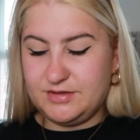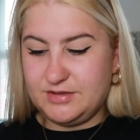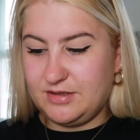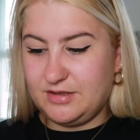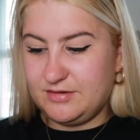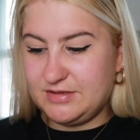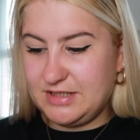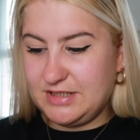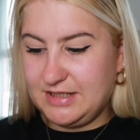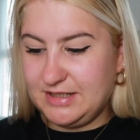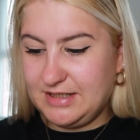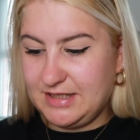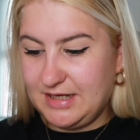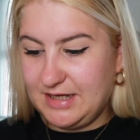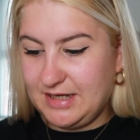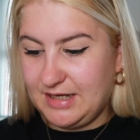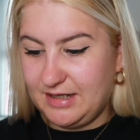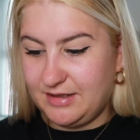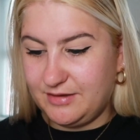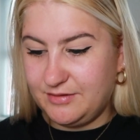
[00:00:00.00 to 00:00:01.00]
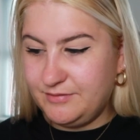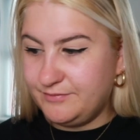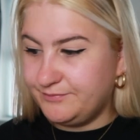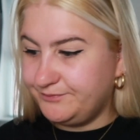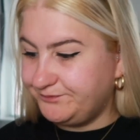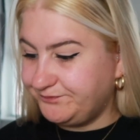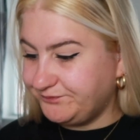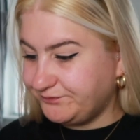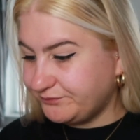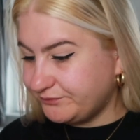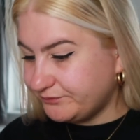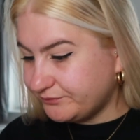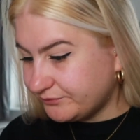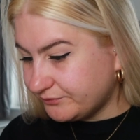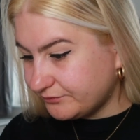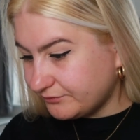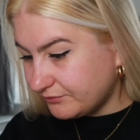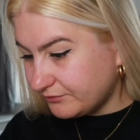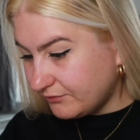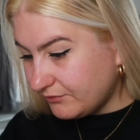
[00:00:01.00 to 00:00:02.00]
So take it out,
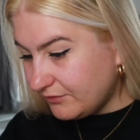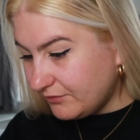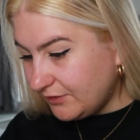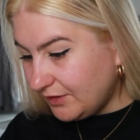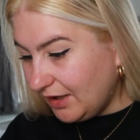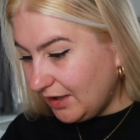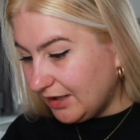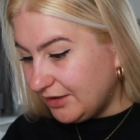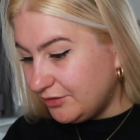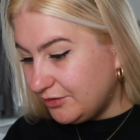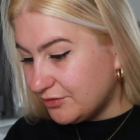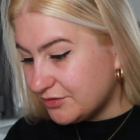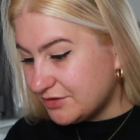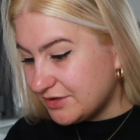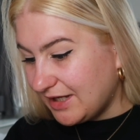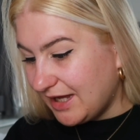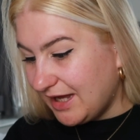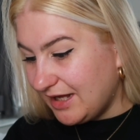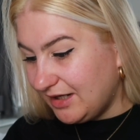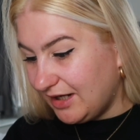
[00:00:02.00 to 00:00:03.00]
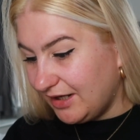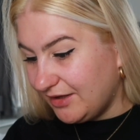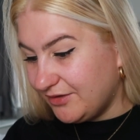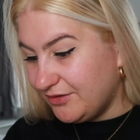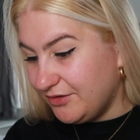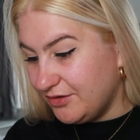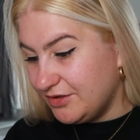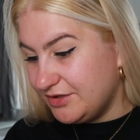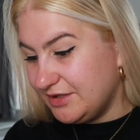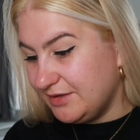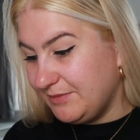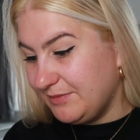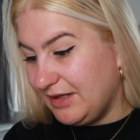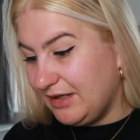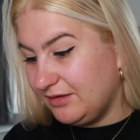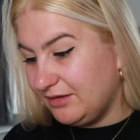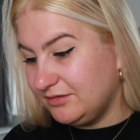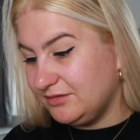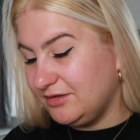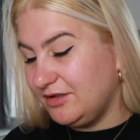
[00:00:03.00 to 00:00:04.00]
and you also get like
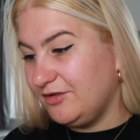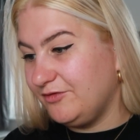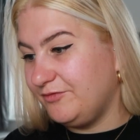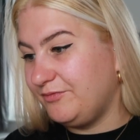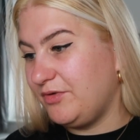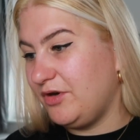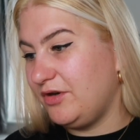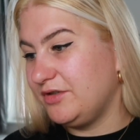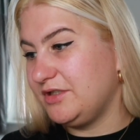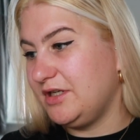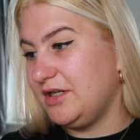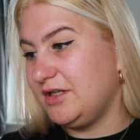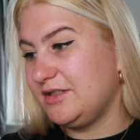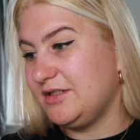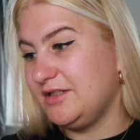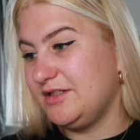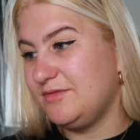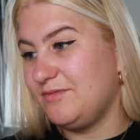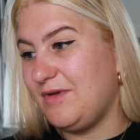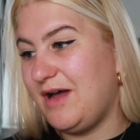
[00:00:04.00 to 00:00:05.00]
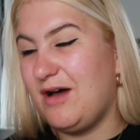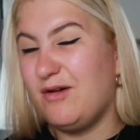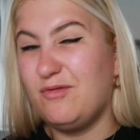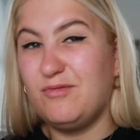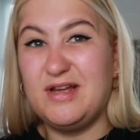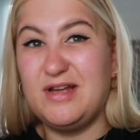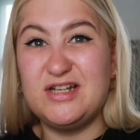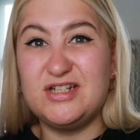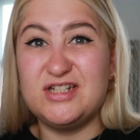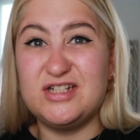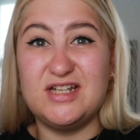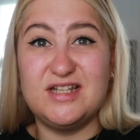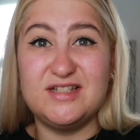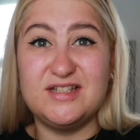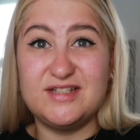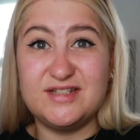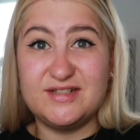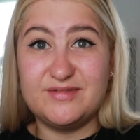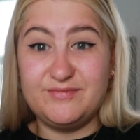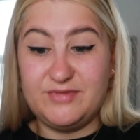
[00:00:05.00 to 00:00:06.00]
30ml of product as well, which
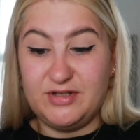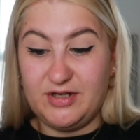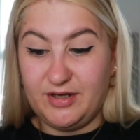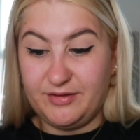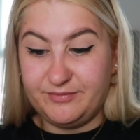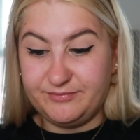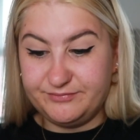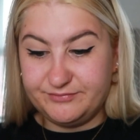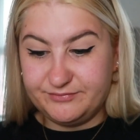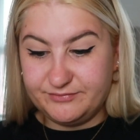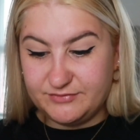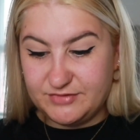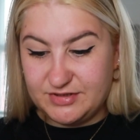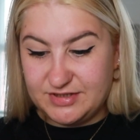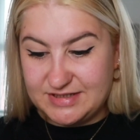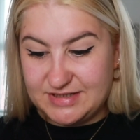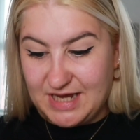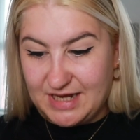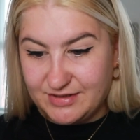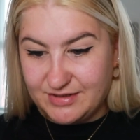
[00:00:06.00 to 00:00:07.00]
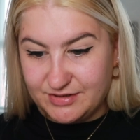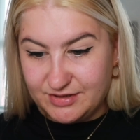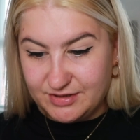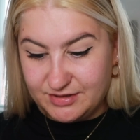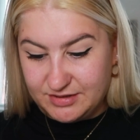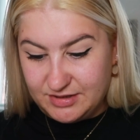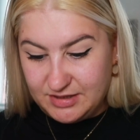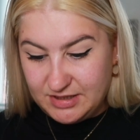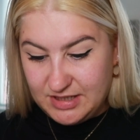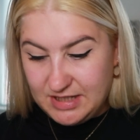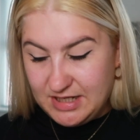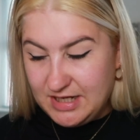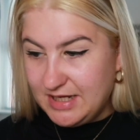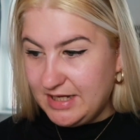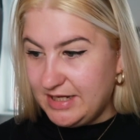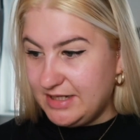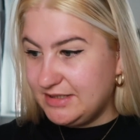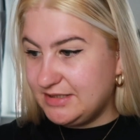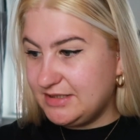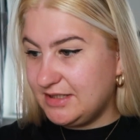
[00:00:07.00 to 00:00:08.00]
is, you know, standard.
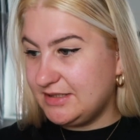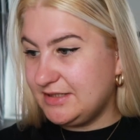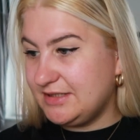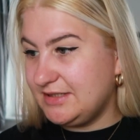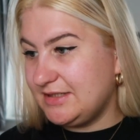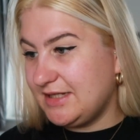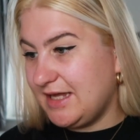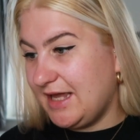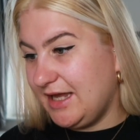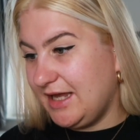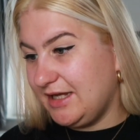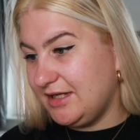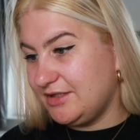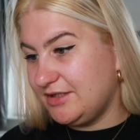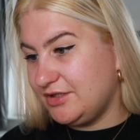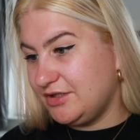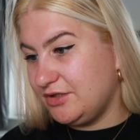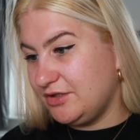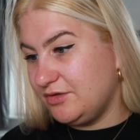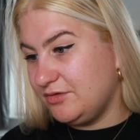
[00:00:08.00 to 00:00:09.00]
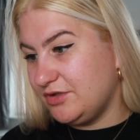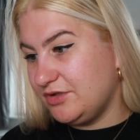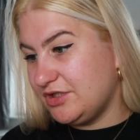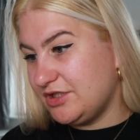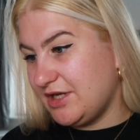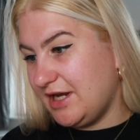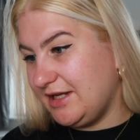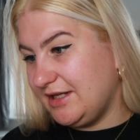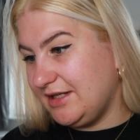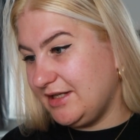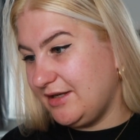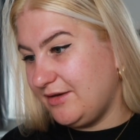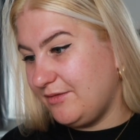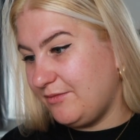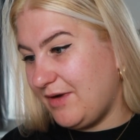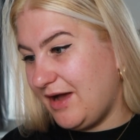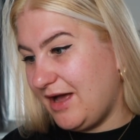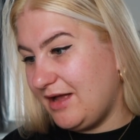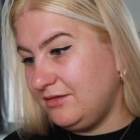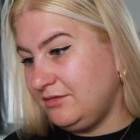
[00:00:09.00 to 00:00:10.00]
It does say to shake
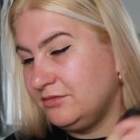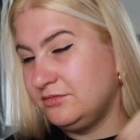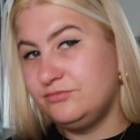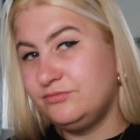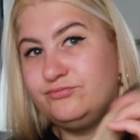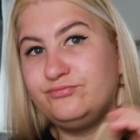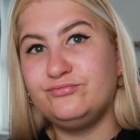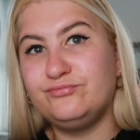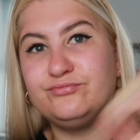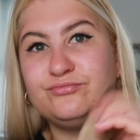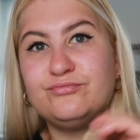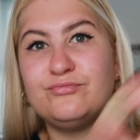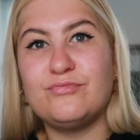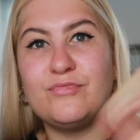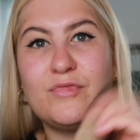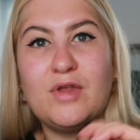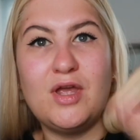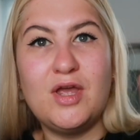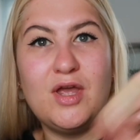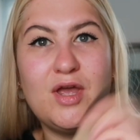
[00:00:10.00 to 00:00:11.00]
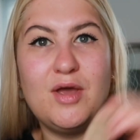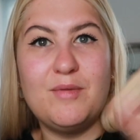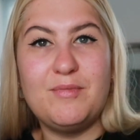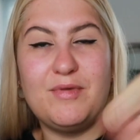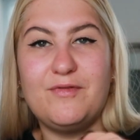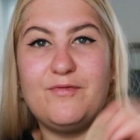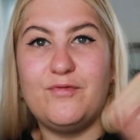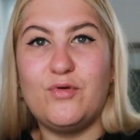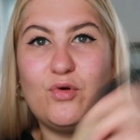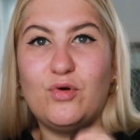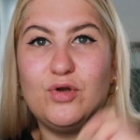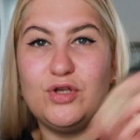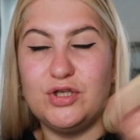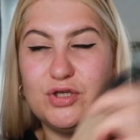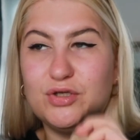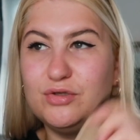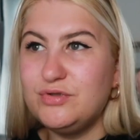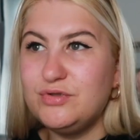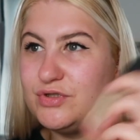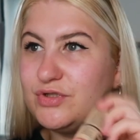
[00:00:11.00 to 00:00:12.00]
it well before
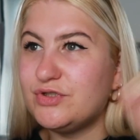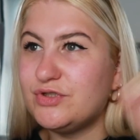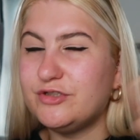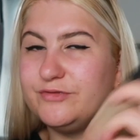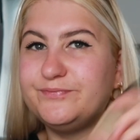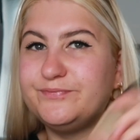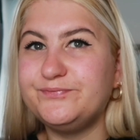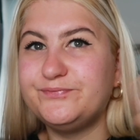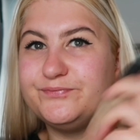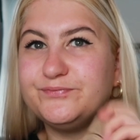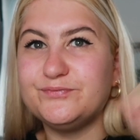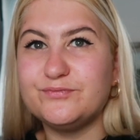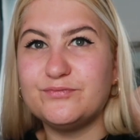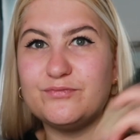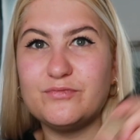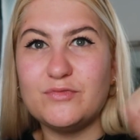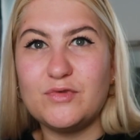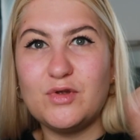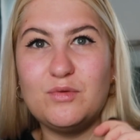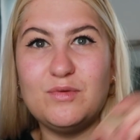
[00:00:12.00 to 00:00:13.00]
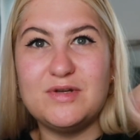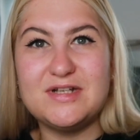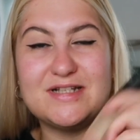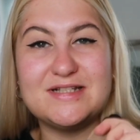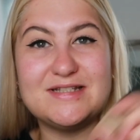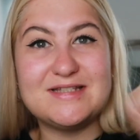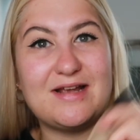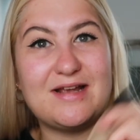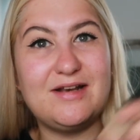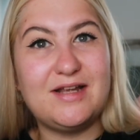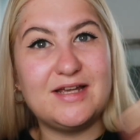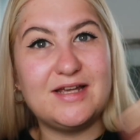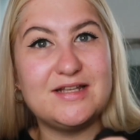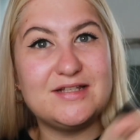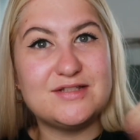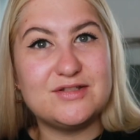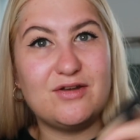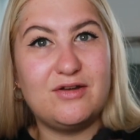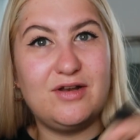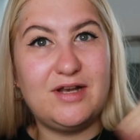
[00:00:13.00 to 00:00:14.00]
use. Oh, it does sound like
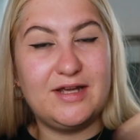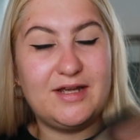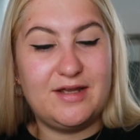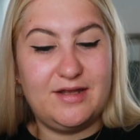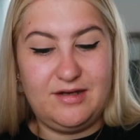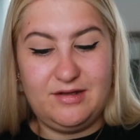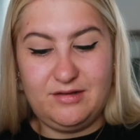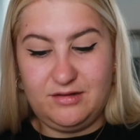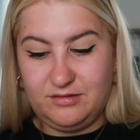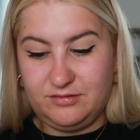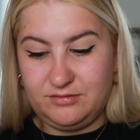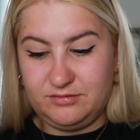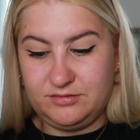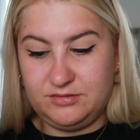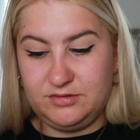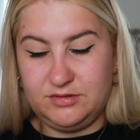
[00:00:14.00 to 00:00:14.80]
it's got like a little